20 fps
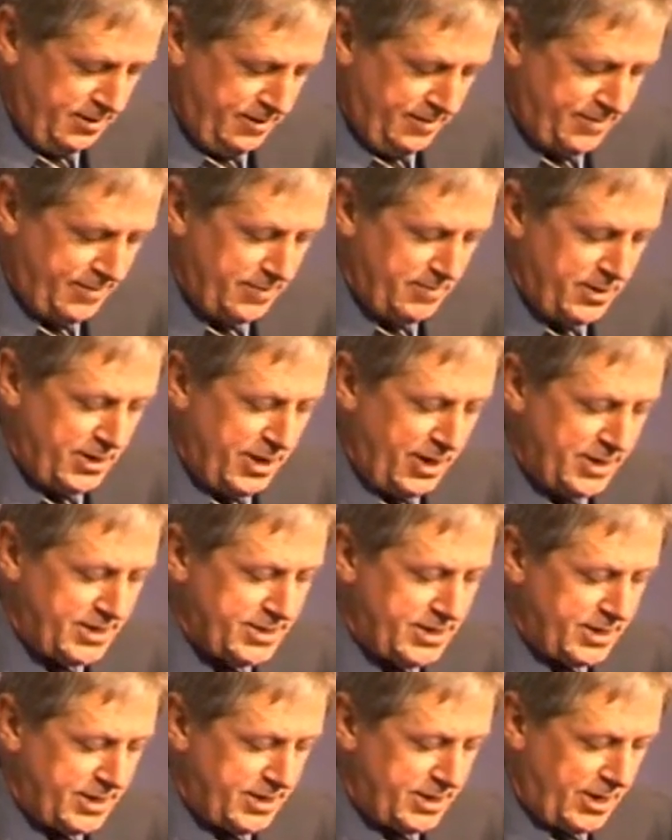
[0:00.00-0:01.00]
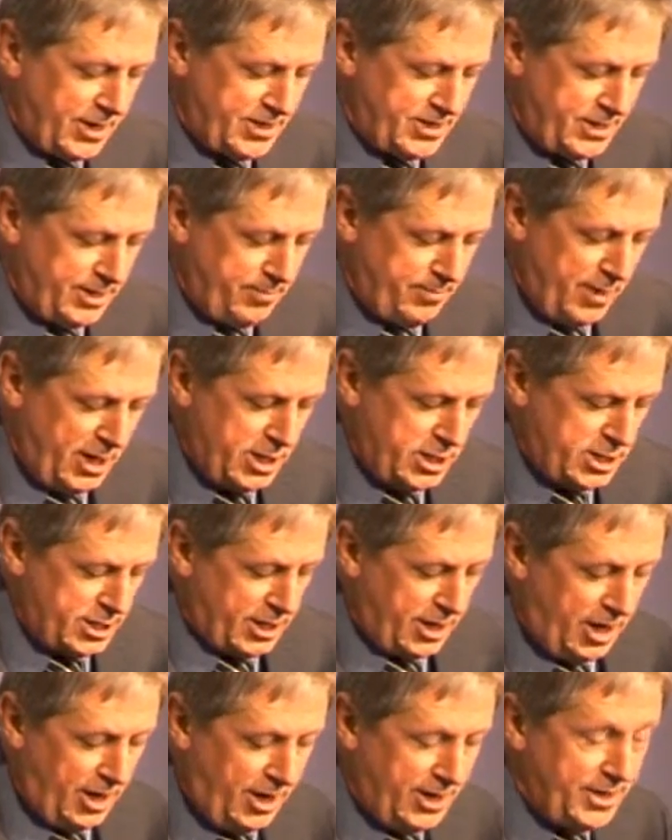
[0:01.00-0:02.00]
from the 1990
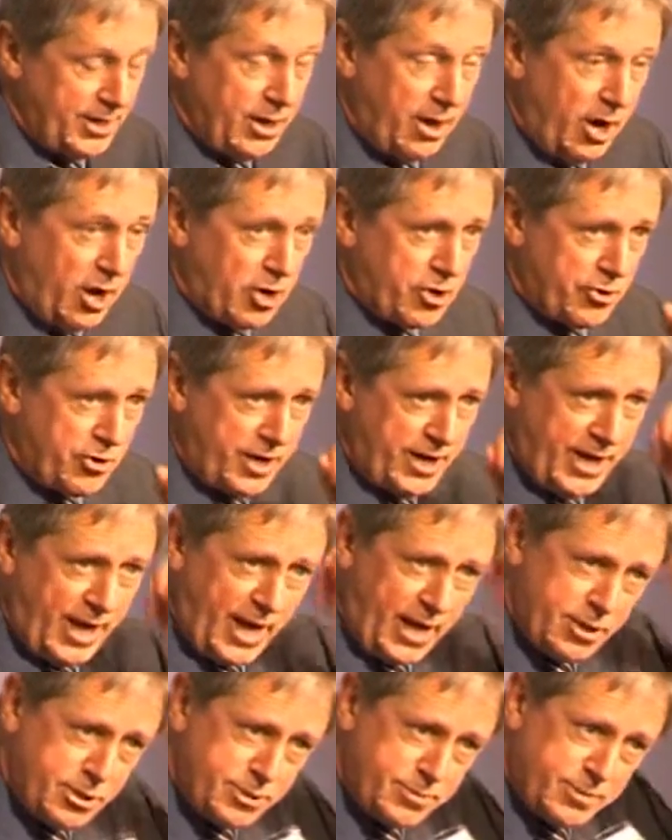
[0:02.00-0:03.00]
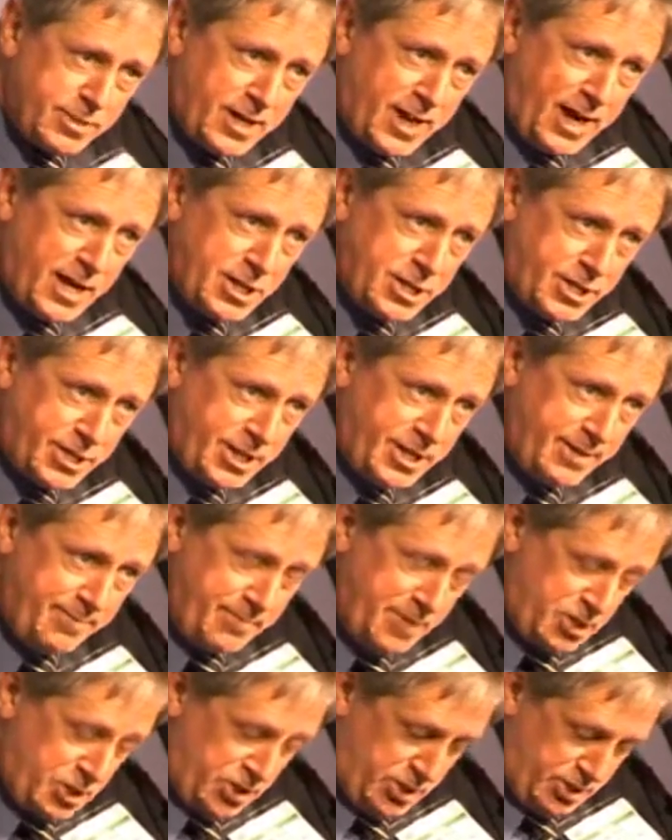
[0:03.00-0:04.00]
baseline our greenhouse gas
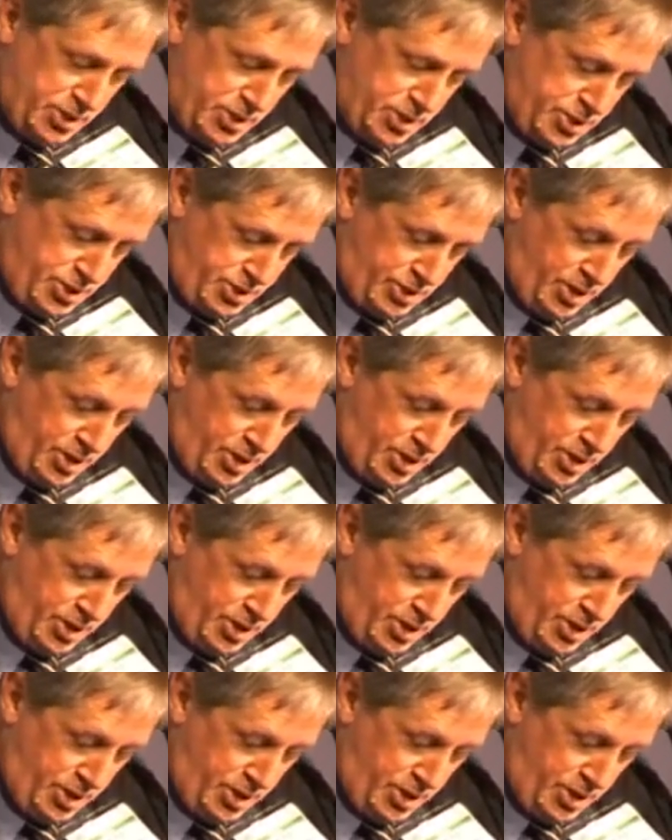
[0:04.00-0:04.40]
emissions.